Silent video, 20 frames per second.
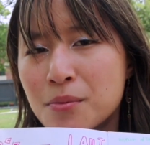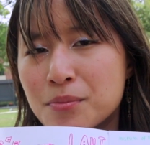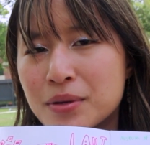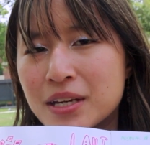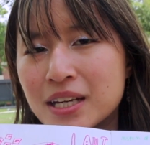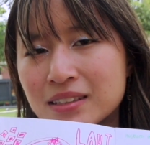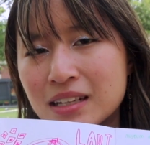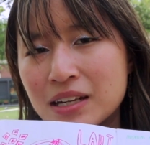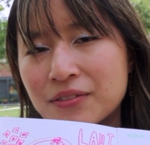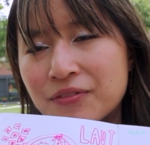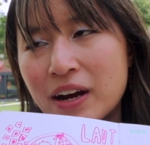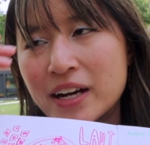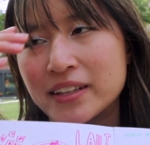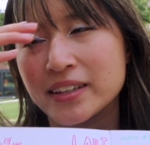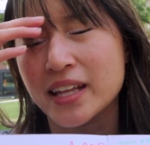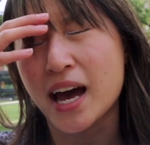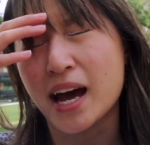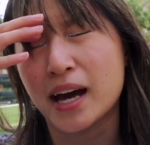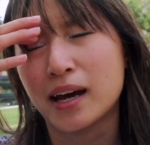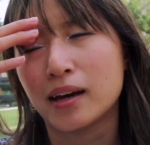because I
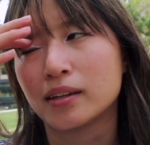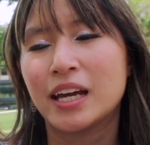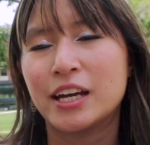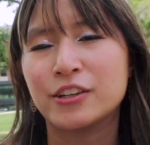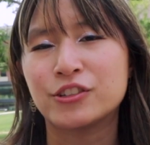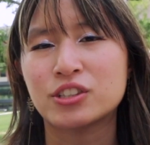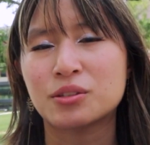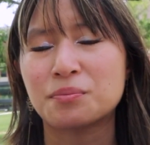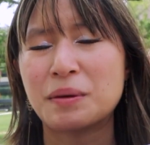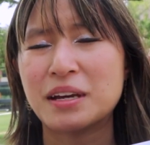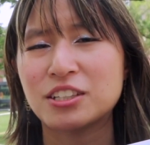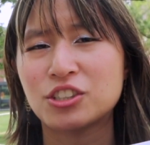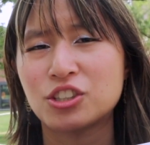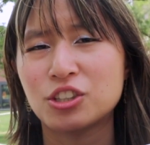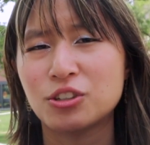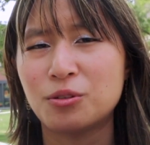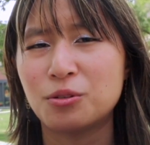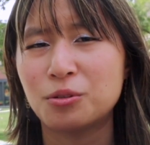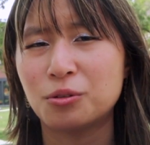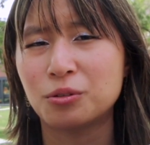find that it just makes
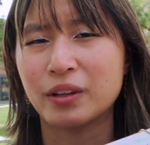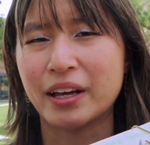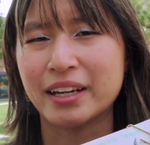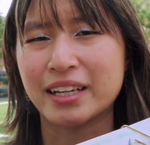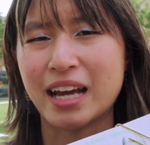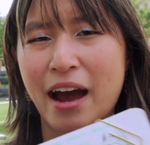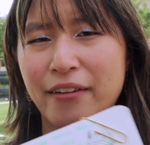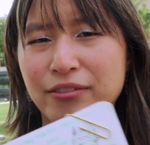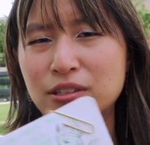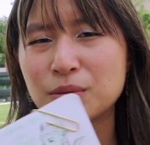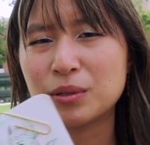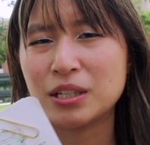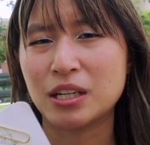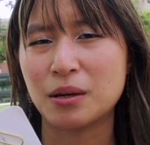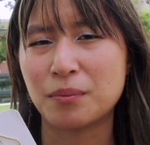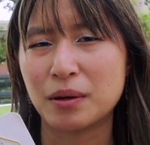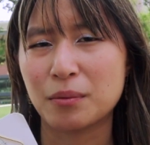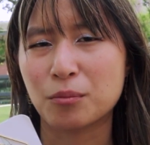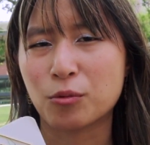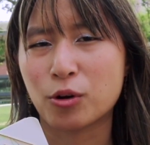you like have to be
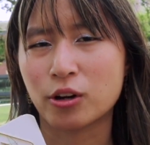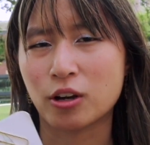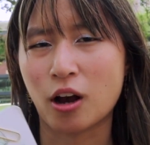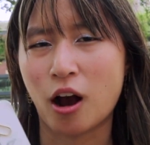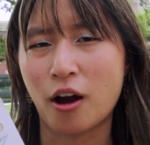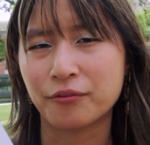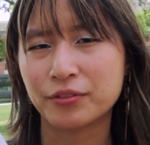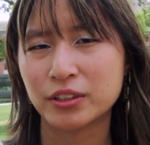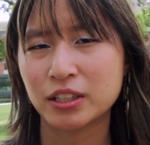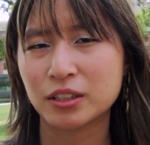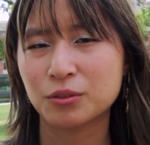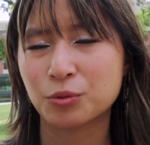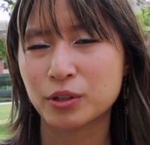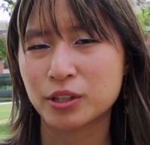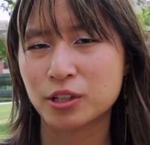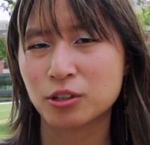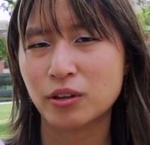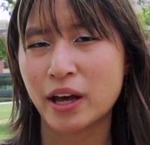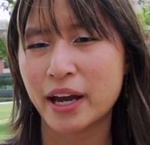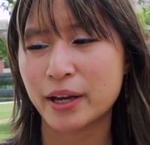a bit more confident
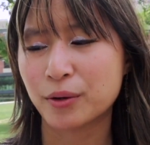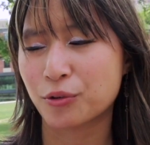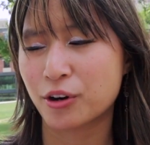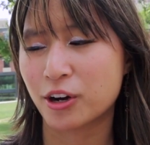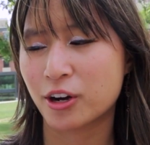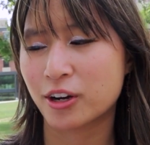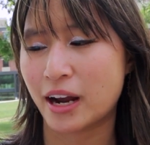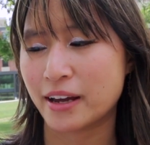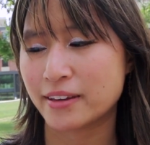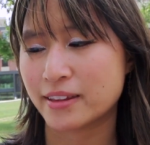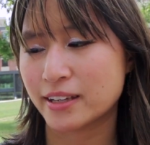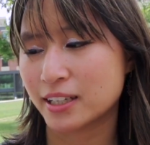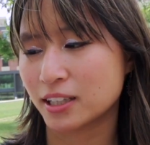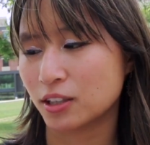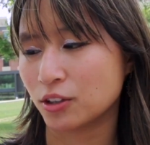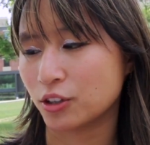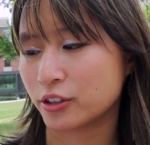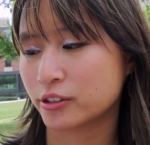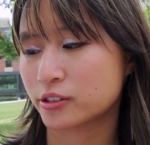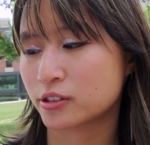with your line work. I think it
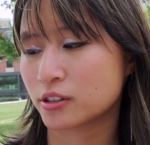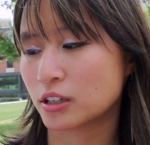looks